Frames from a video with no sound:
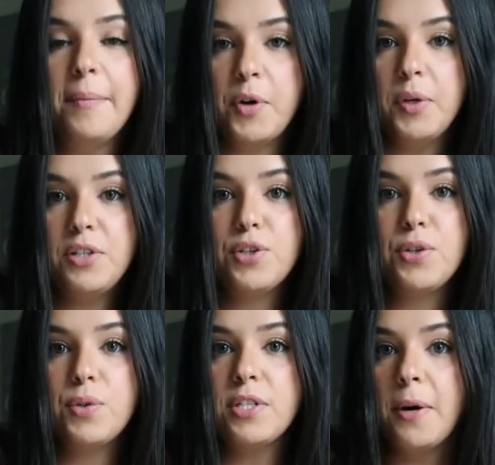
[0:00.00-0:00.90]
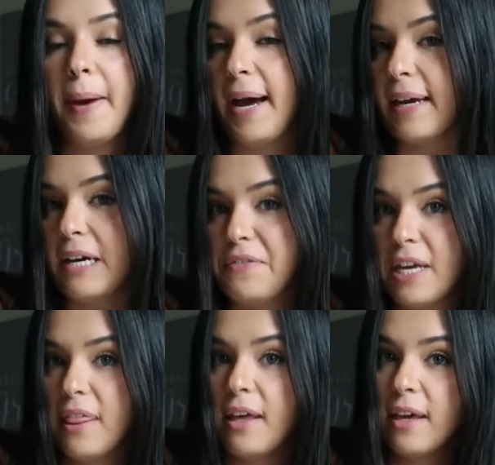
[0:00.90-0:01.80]
I'm going to start packing
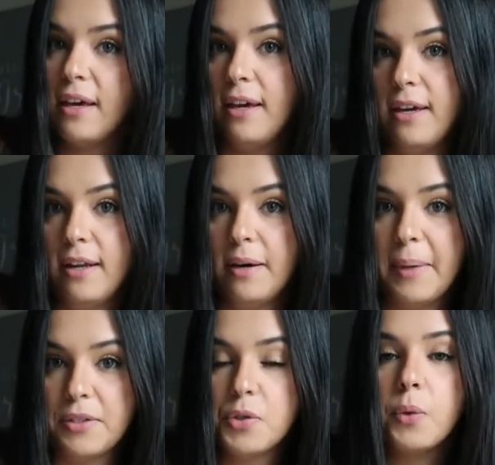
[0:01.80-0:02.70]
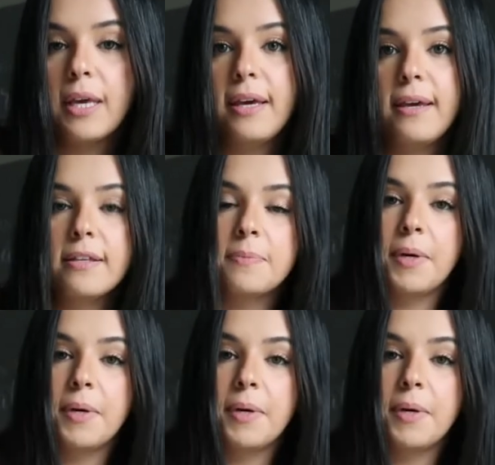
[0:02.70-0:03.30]
everything in my suitcase,